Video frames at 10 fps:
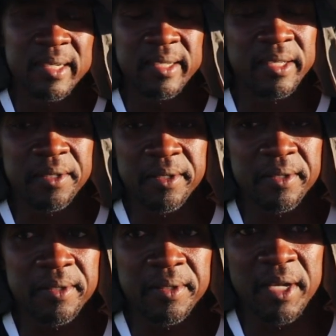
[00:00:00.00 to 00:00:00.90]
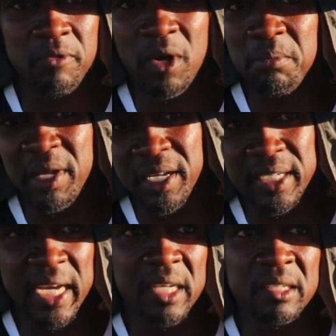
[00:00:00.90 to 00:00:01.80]
We have won many
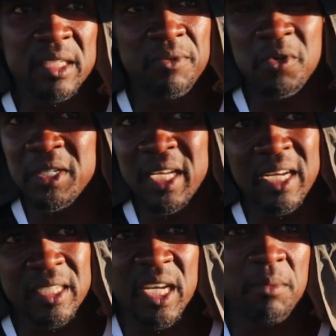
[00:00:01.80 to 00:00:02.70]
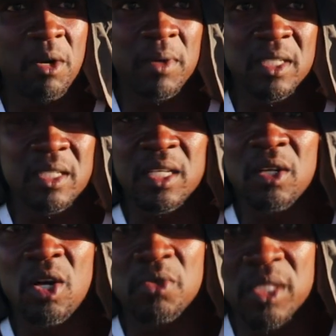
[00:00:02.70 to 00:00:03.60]
titles, even though it's a long time ago, but it still
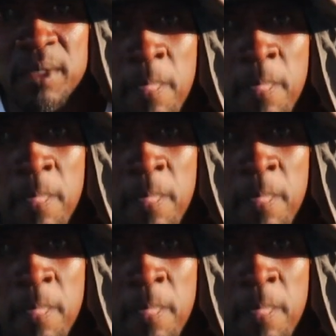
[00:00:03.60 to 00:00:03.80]
counts.